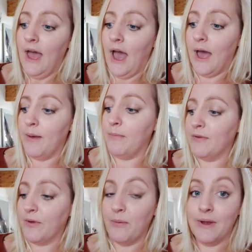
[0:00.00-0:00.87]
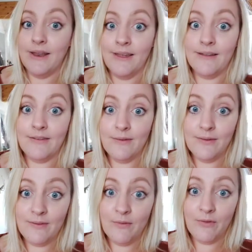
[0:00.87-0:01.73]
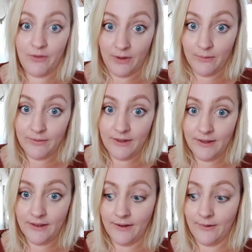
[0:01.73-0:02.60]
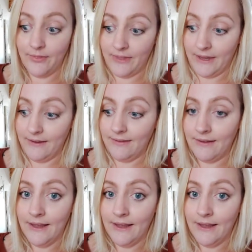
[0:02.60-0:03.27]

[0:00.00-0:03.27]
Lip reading: So we're going to do some reviews on these.